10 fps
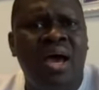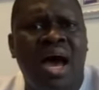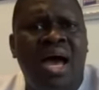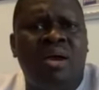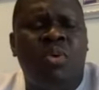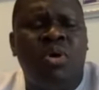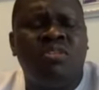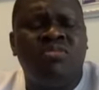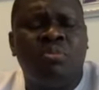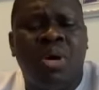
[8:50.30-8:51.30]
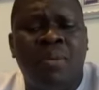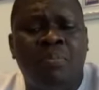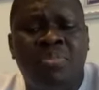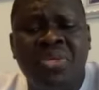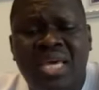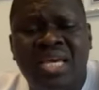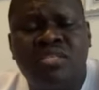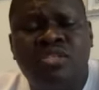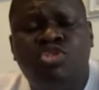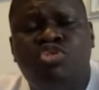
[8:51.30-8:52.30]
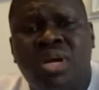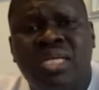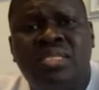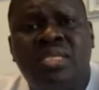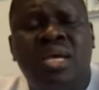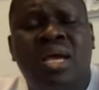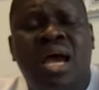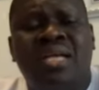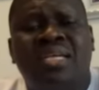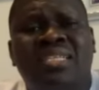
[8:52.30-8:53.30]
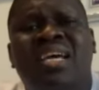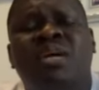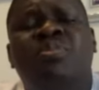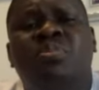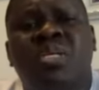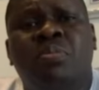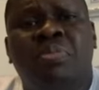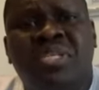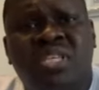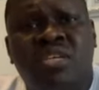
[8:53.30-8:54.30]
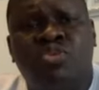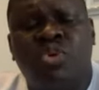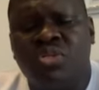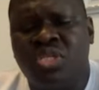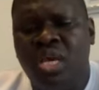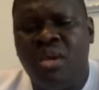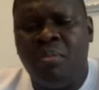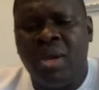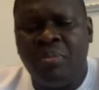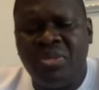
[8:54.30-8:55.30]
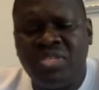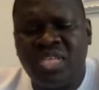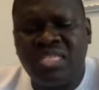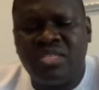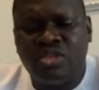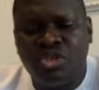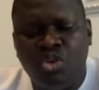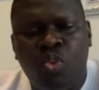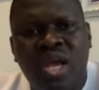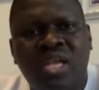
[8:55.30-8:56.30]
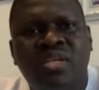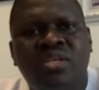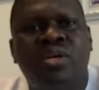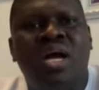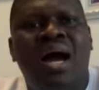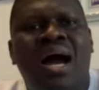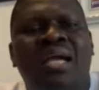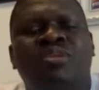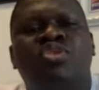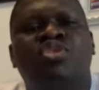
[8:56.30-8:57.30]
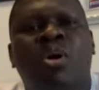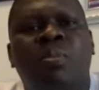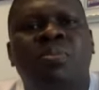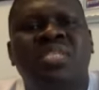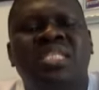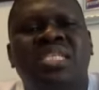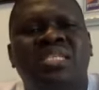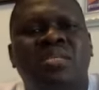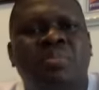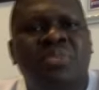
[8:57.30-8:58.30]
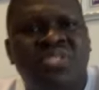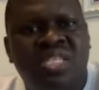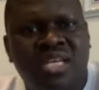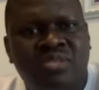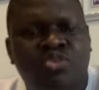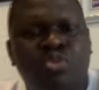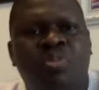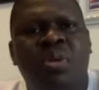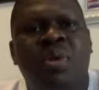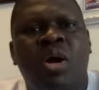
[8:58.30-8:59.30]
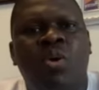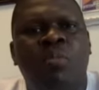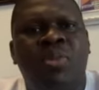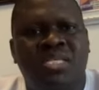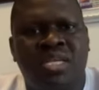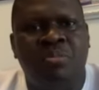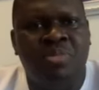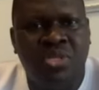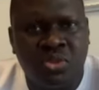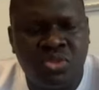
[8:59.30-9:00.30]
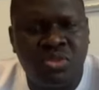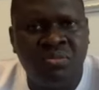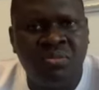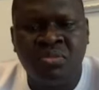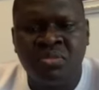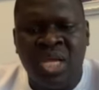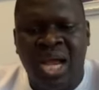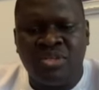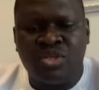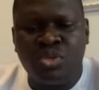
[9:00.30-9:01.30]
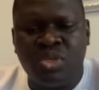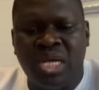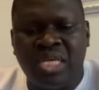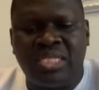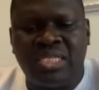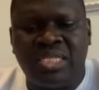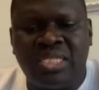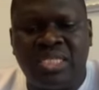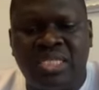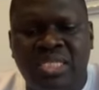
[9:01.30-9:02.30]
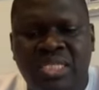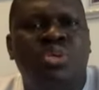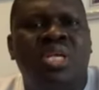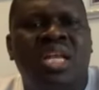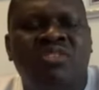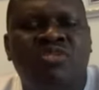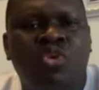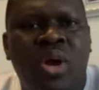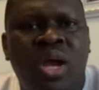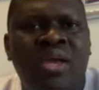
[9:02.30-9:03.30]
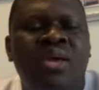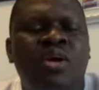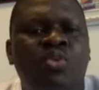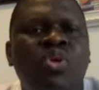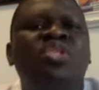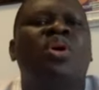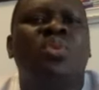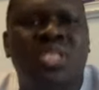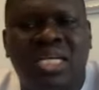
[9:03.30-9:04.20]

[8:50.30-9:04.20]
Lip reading: One of my biggest strengths, and that helped me in business, was my business grew when I stopped needing the business to pay my own personal bills. As soon as our business grew to a level where with or without the